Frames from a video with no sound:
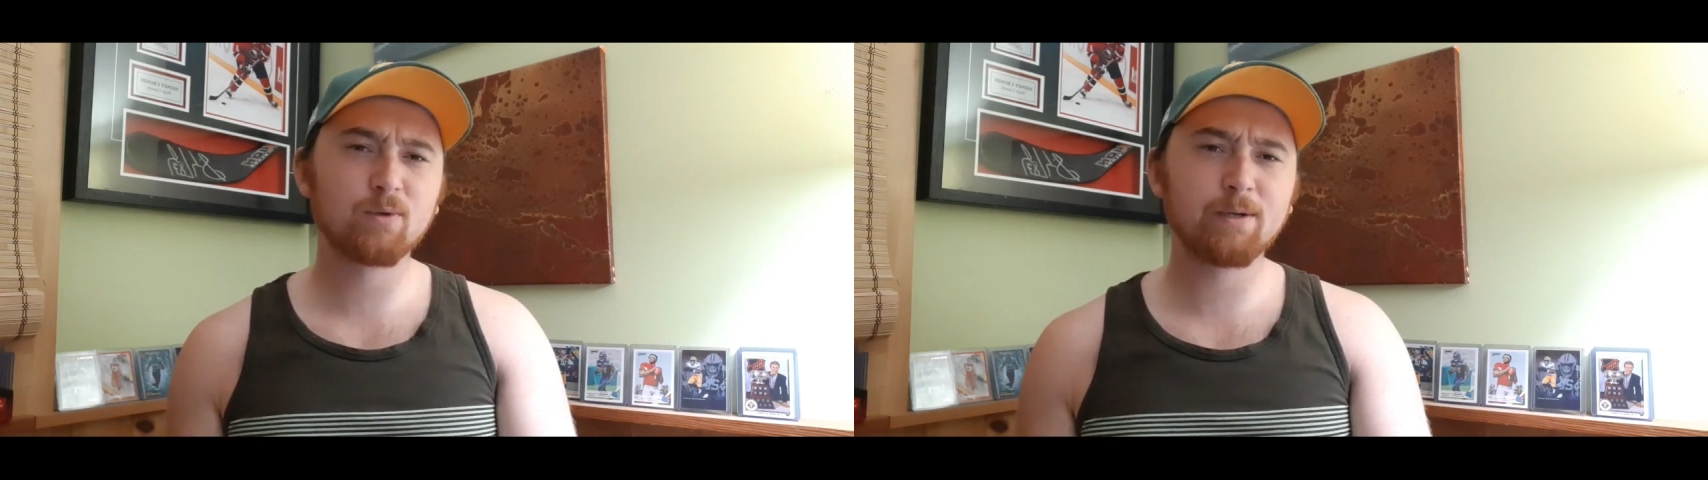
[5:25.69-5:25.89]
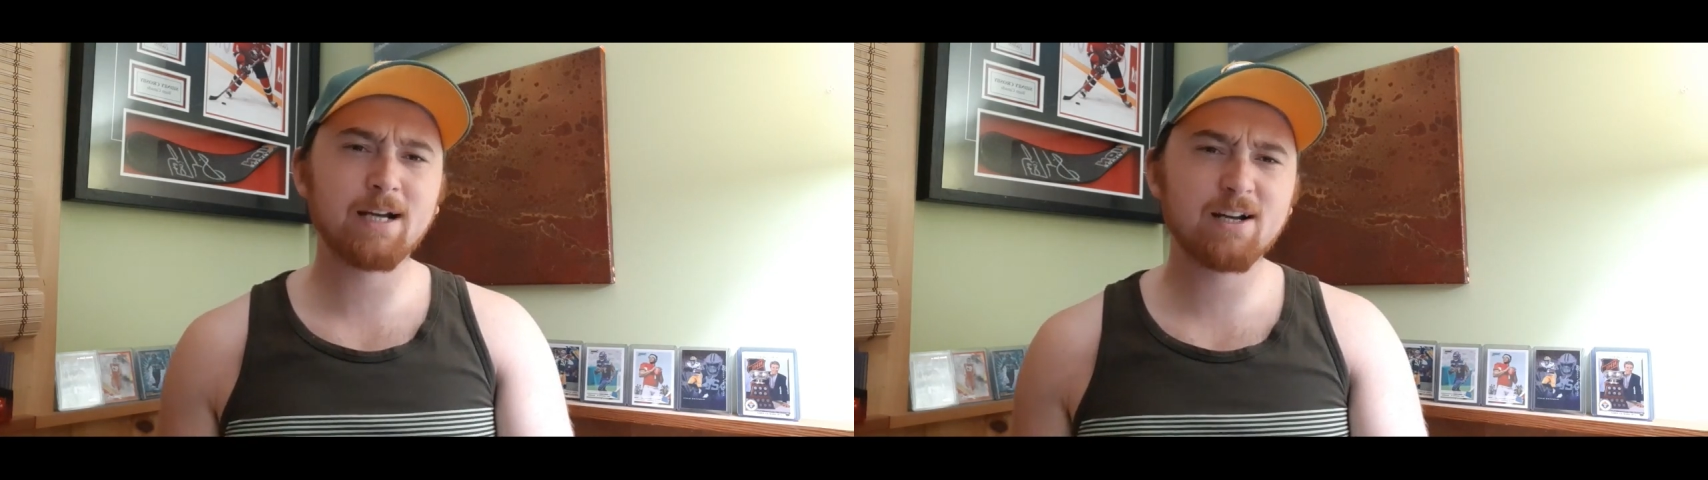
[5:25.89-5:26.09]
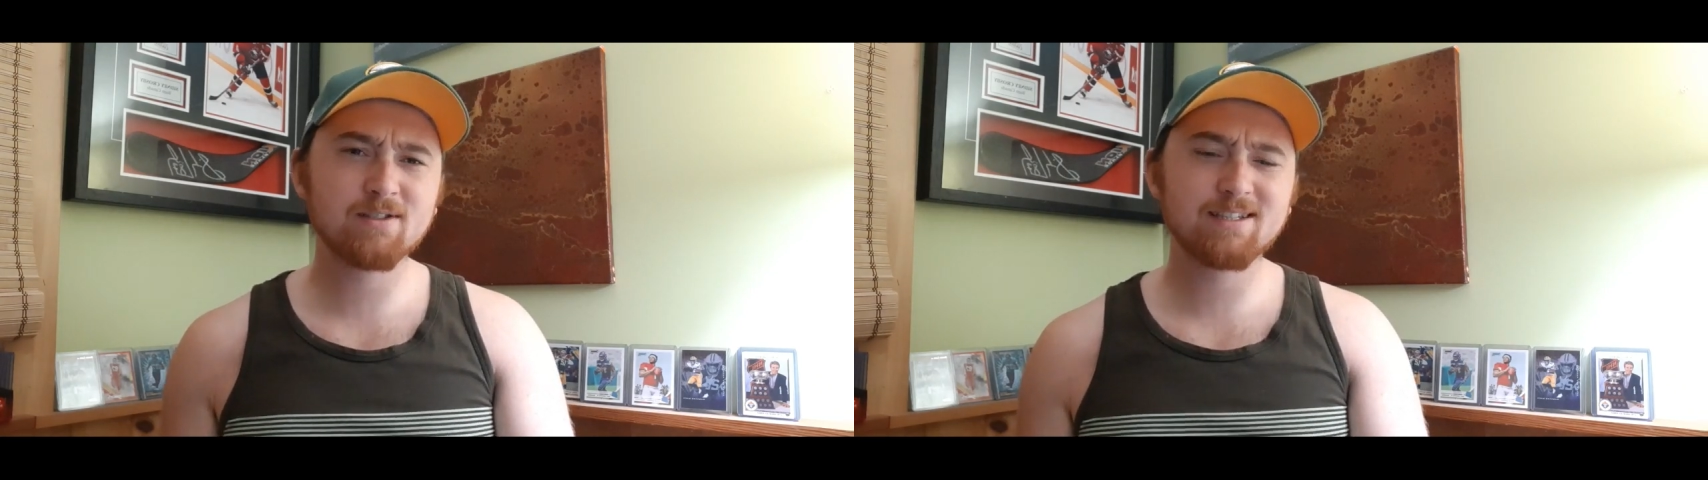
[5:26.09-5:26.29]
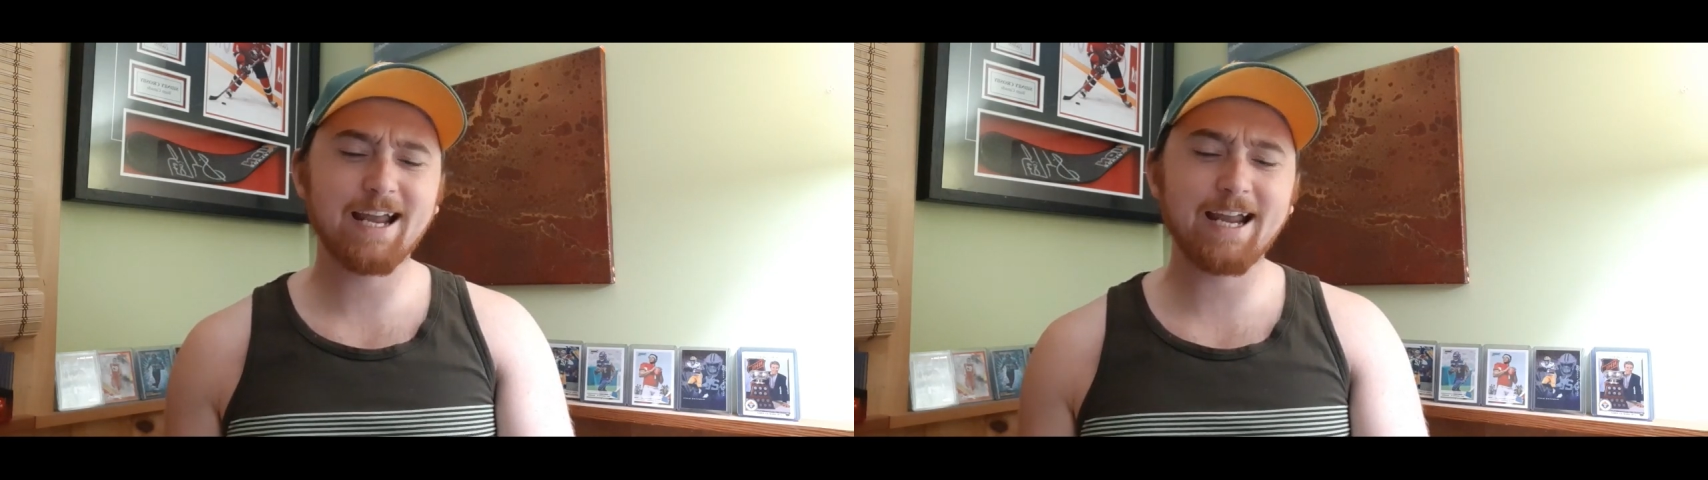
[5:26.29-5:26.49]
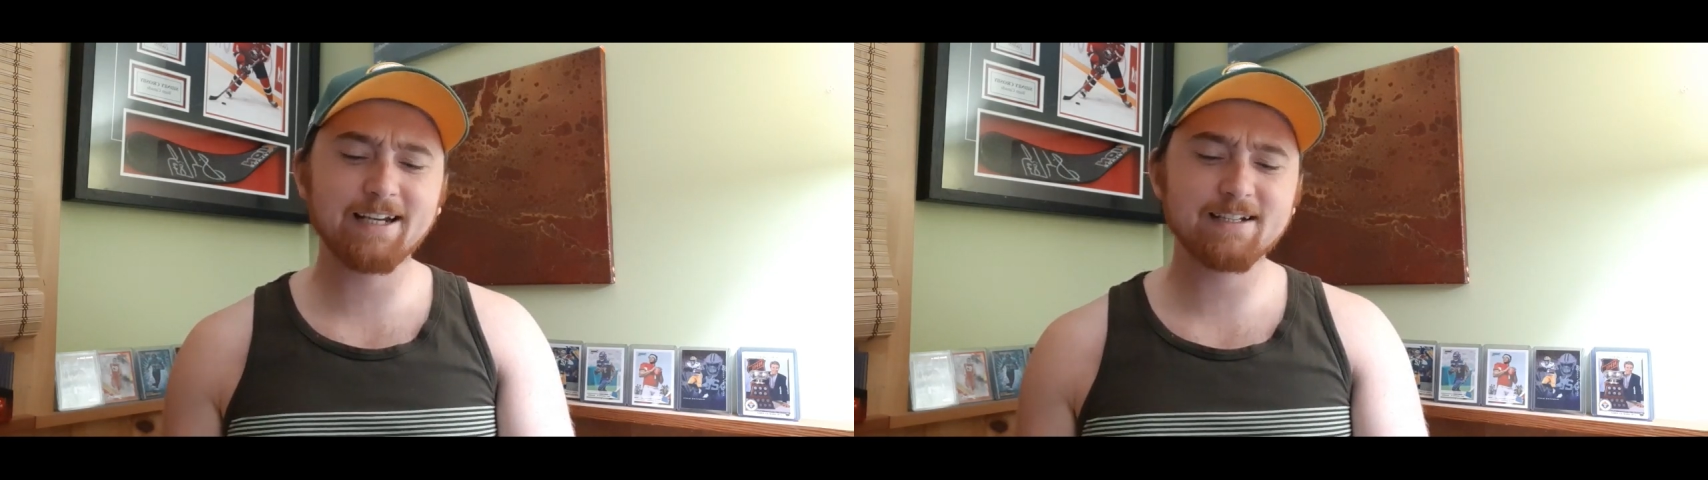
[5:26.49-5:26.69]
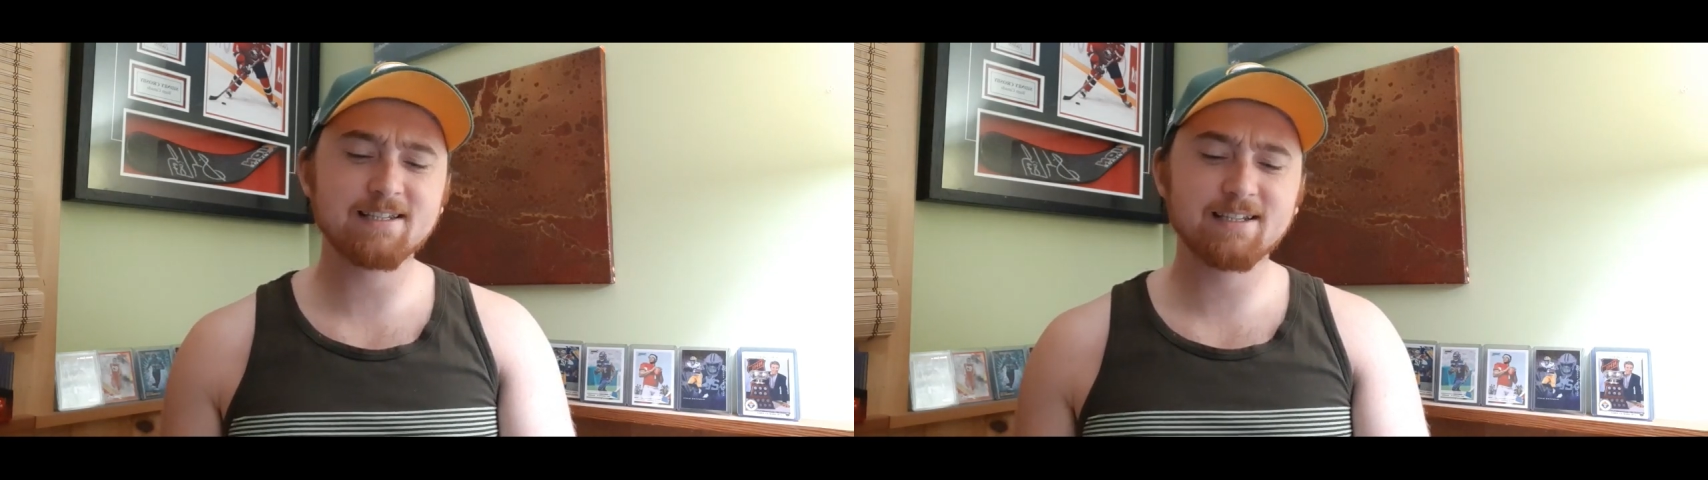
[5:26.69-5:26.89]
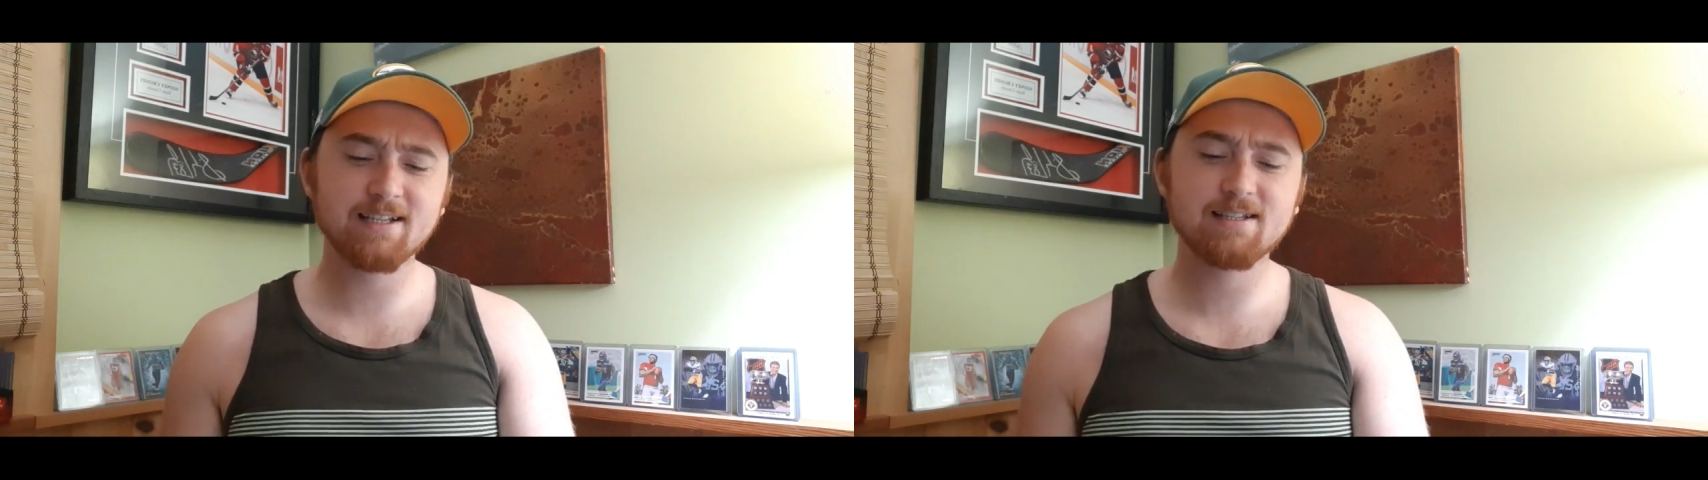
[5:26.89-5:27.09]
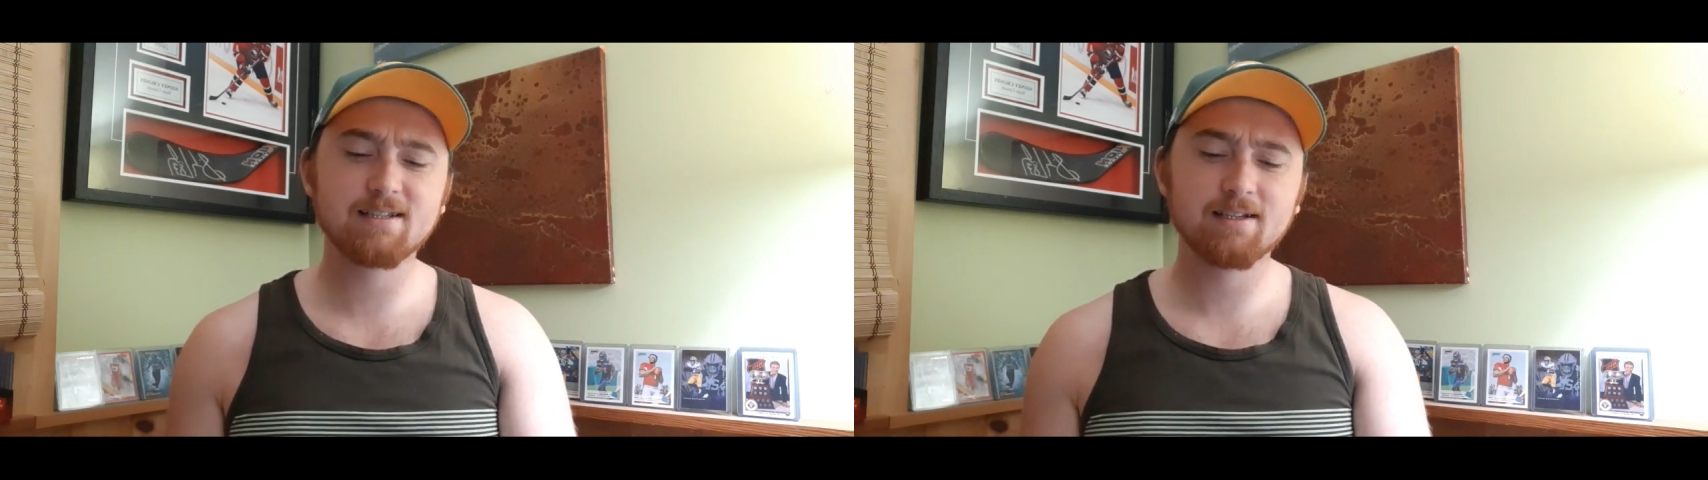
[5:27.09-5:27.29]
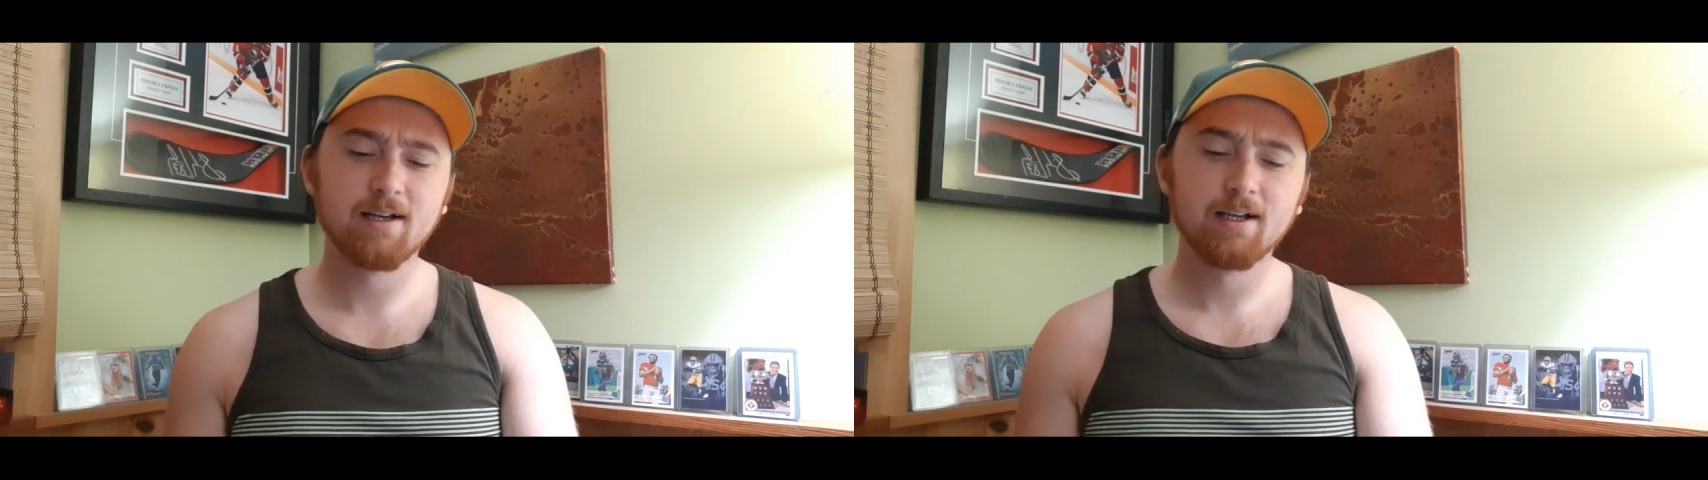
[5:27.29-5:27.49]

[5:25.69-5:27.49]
rebounds, 8 assists,